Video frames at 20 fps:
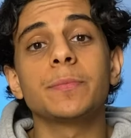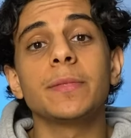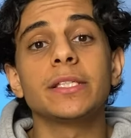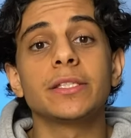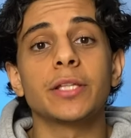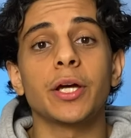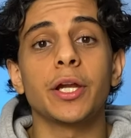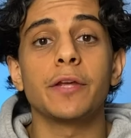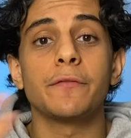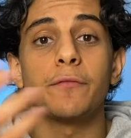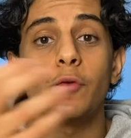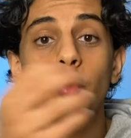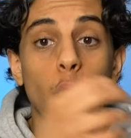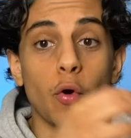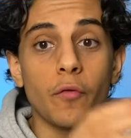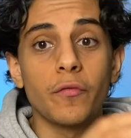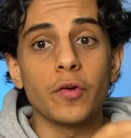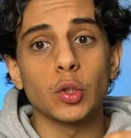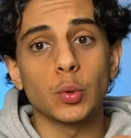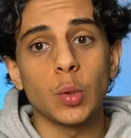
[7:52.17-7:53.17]
study for
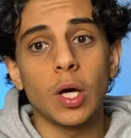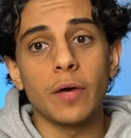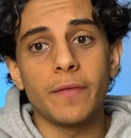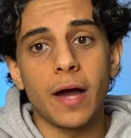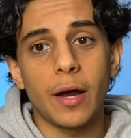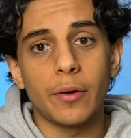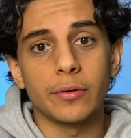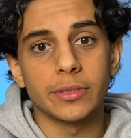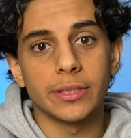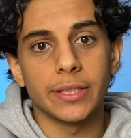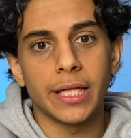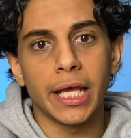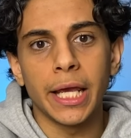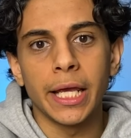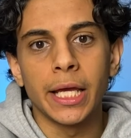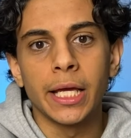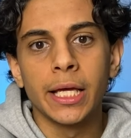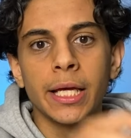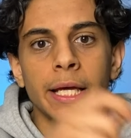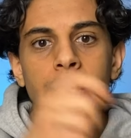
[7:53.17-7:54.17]
over 12 hours a day.